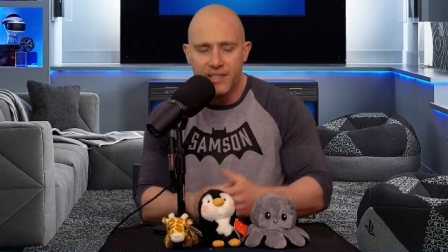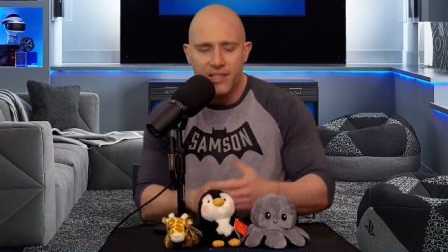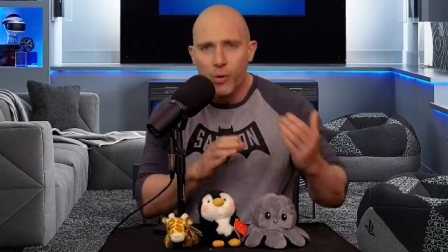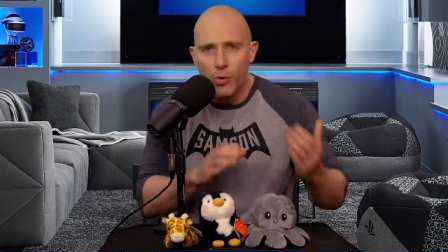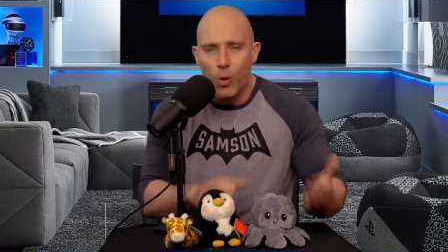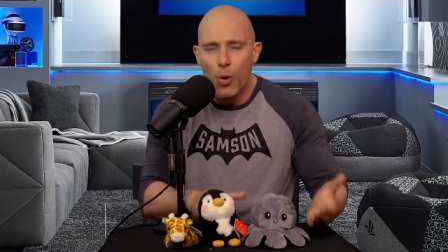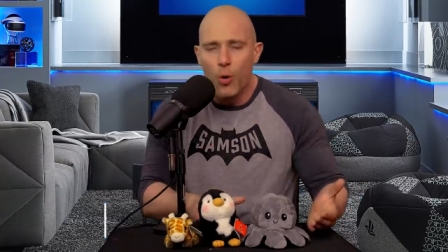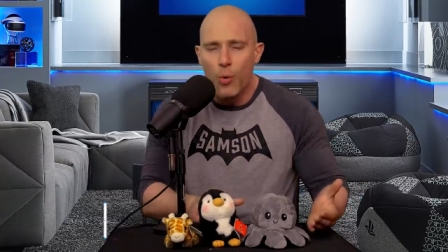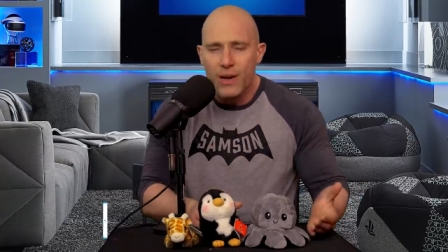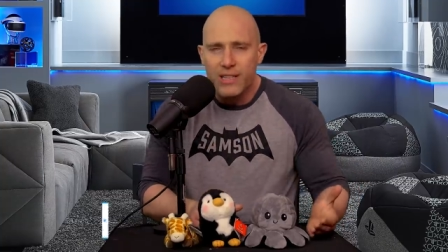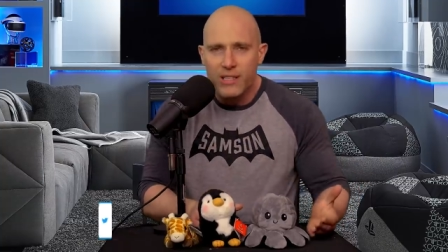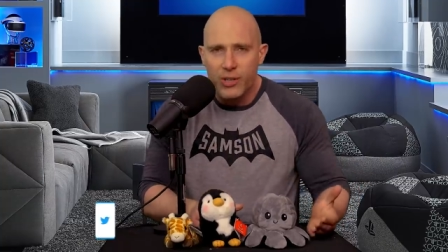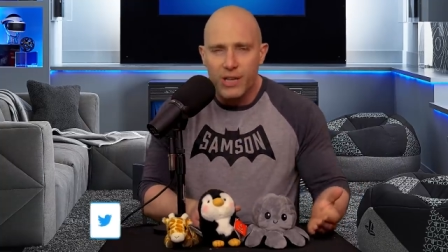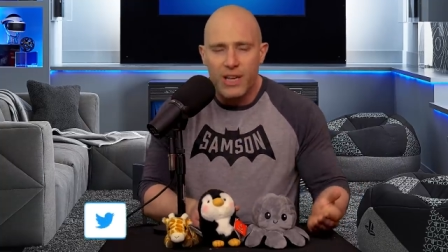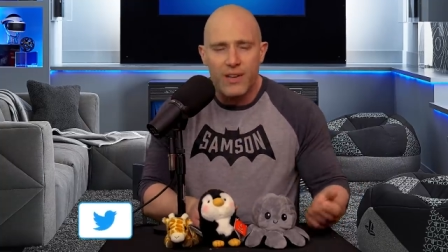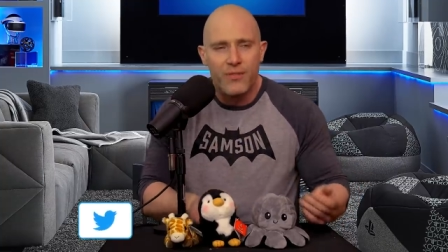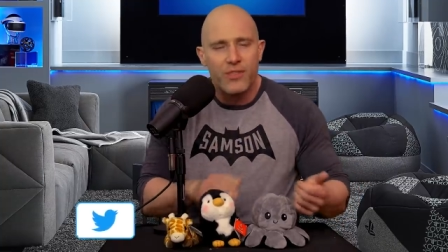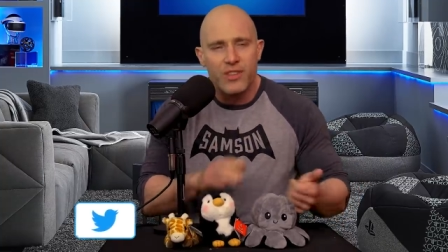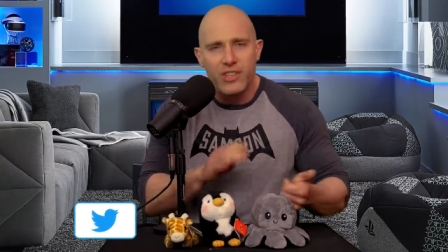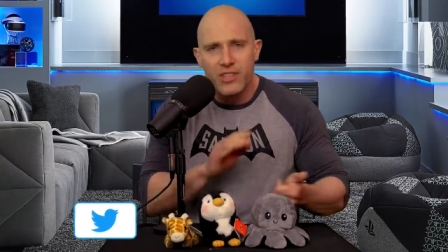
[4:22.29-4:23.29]
We're always
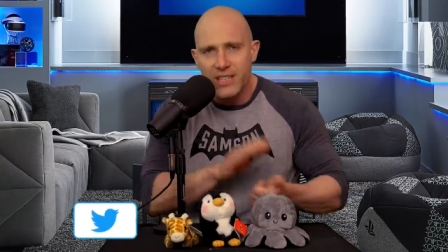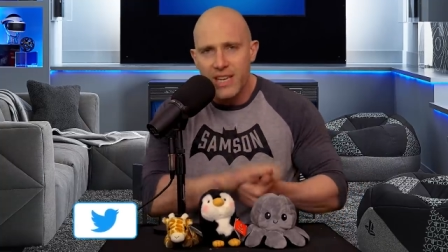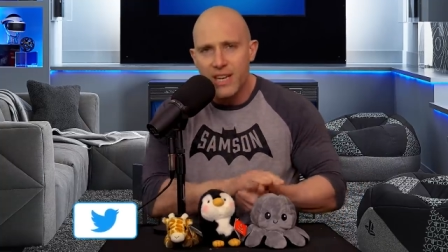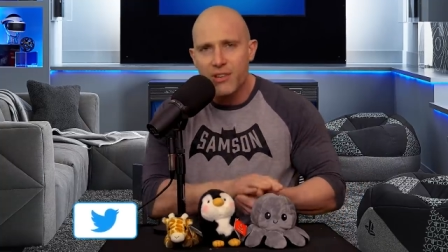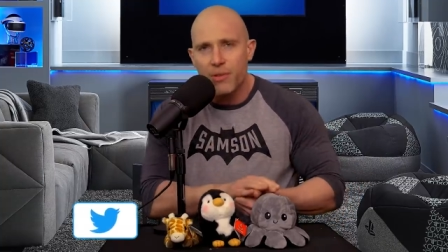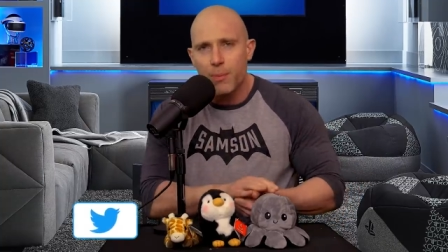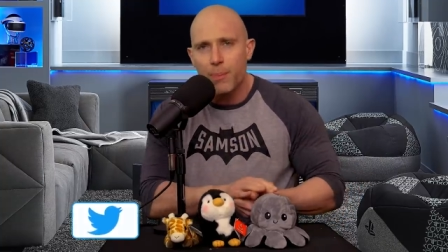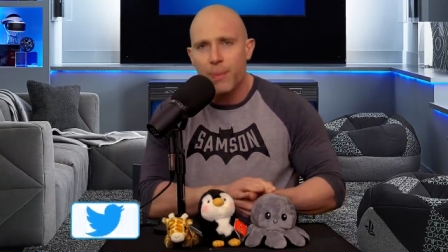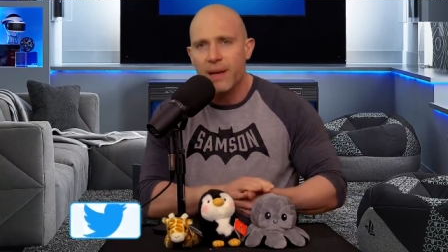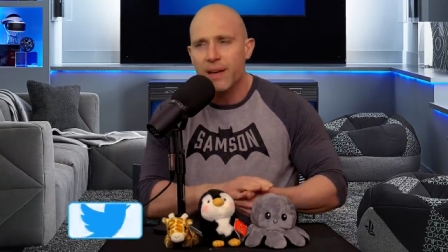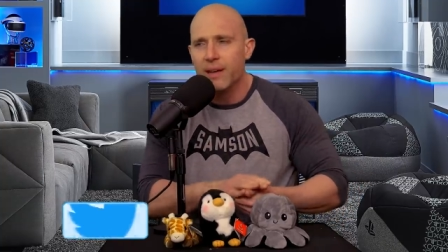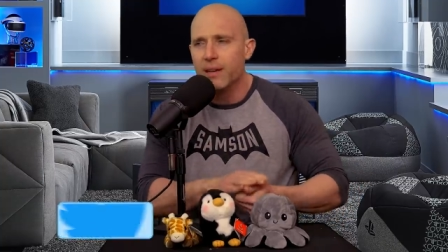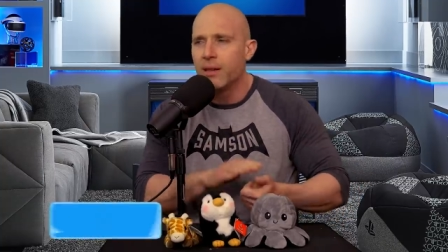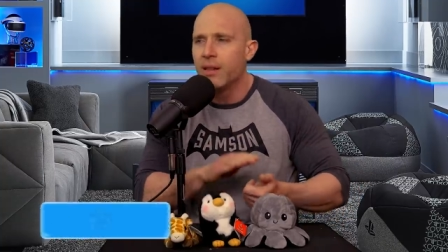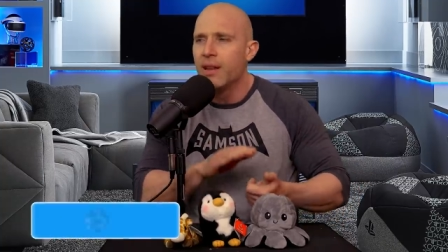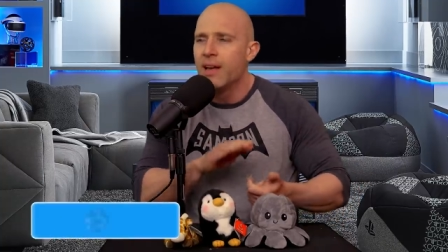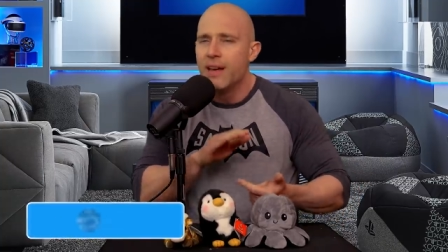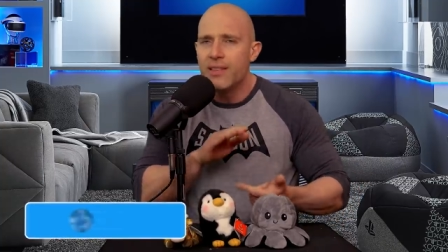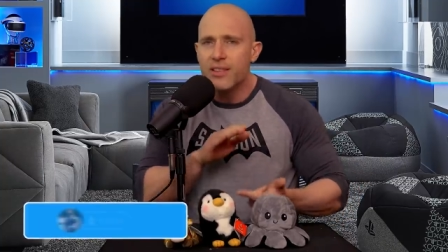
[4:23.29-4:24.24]
looking for the secret pill,